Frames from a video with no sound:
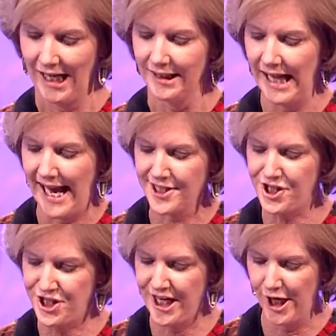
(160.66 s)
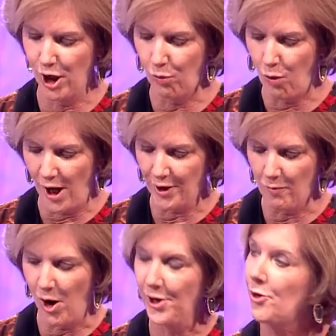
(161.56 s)
Last year,
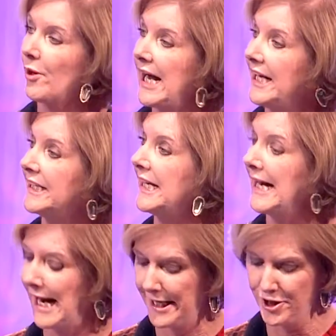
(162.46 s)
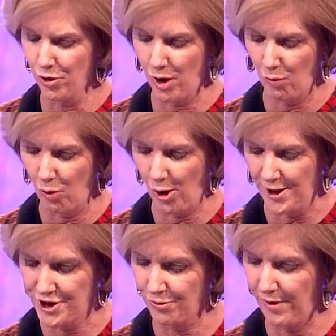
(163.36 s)
Watermark created an annual
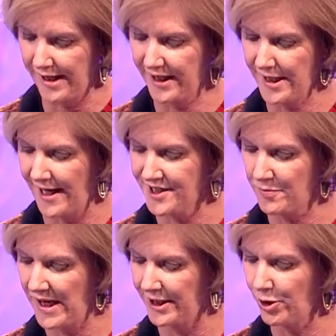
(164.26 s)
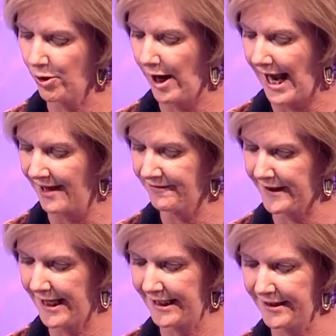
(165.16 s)
award to recognize men who are
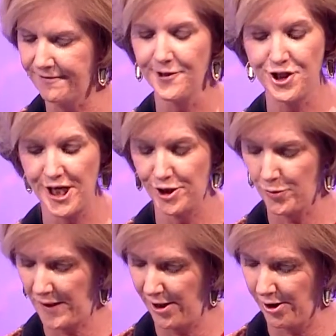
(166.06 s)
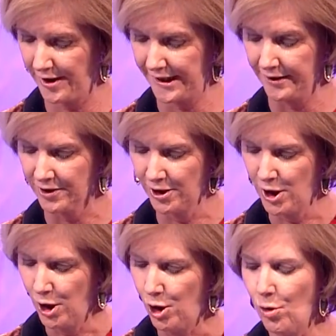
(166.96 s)
advocating for gender parity,
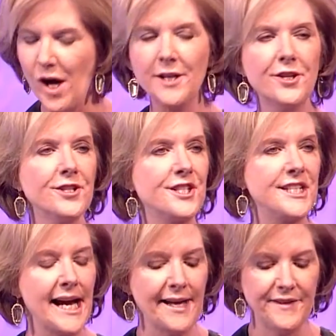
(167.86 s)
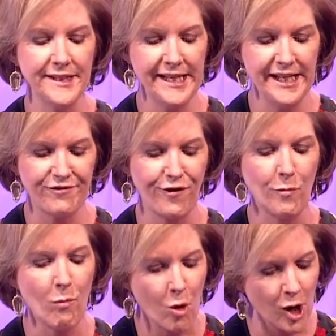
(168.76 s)
who understand the need for
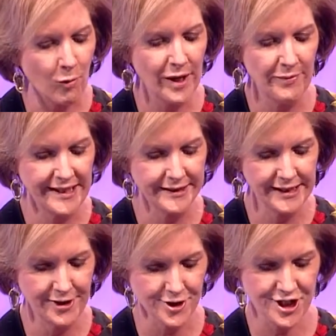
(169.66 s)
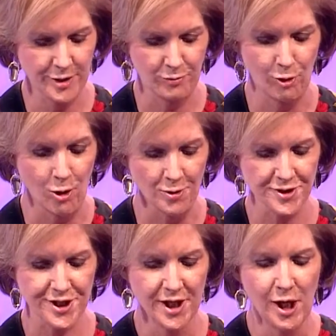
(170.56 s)
more women in leadership
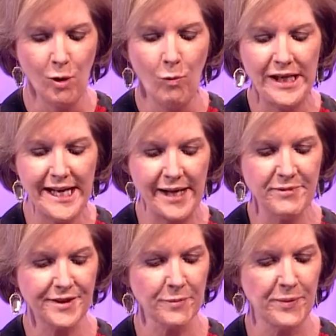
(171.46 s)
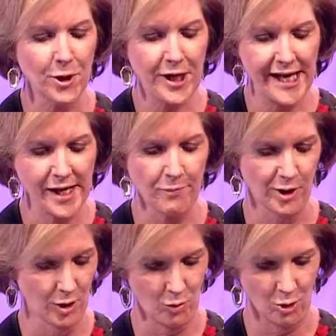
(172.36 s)
roles. We named it the Bill
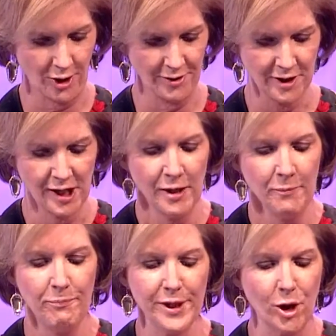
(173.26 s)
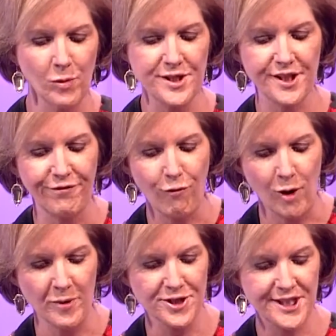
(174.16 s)
Campbell Award. Bill was the
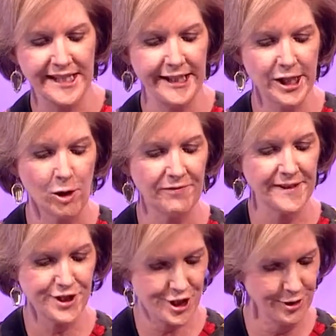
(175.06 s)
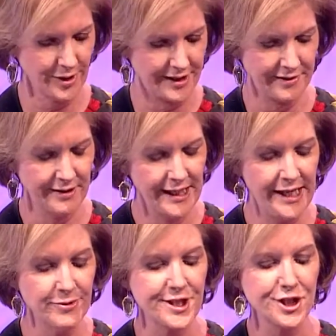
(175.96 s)
former CEO of Intuit.
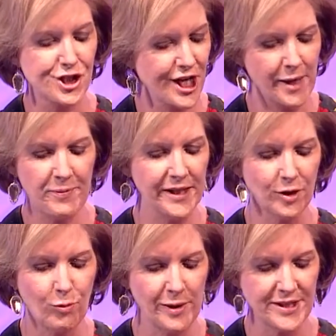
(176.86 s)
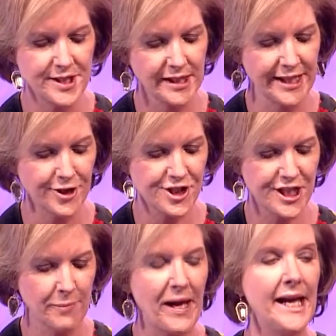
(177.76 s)
He was a champion of women's
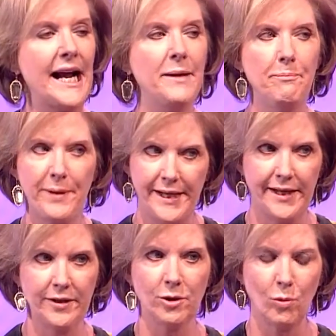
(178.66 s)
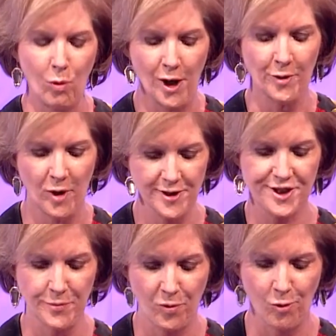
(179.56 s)
leadership and a big Watermark
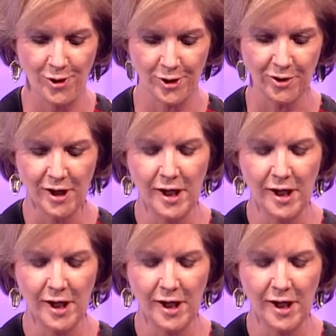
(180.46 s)
supporter.